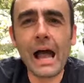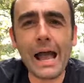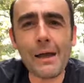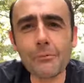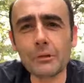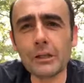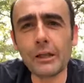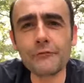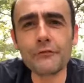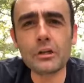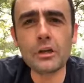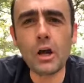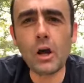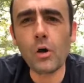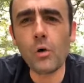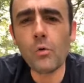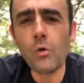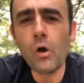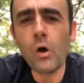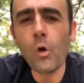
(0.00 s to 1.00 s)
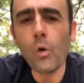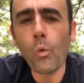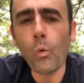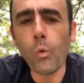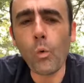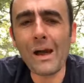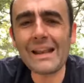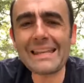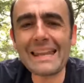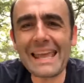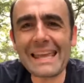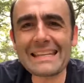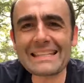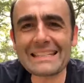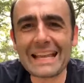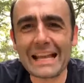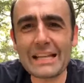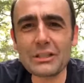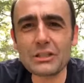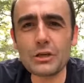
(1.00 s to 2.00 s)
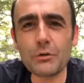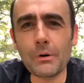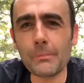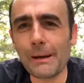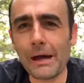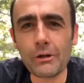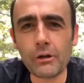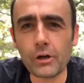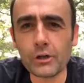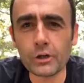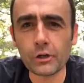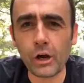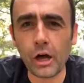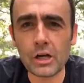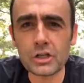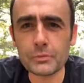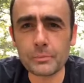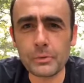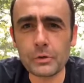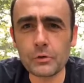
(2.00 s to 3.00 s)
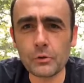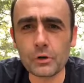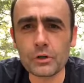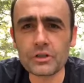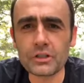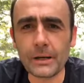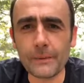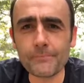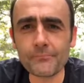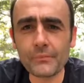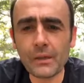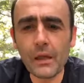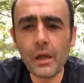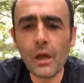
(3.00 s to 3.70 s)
I would love to know what excites you about your entrepreneurship.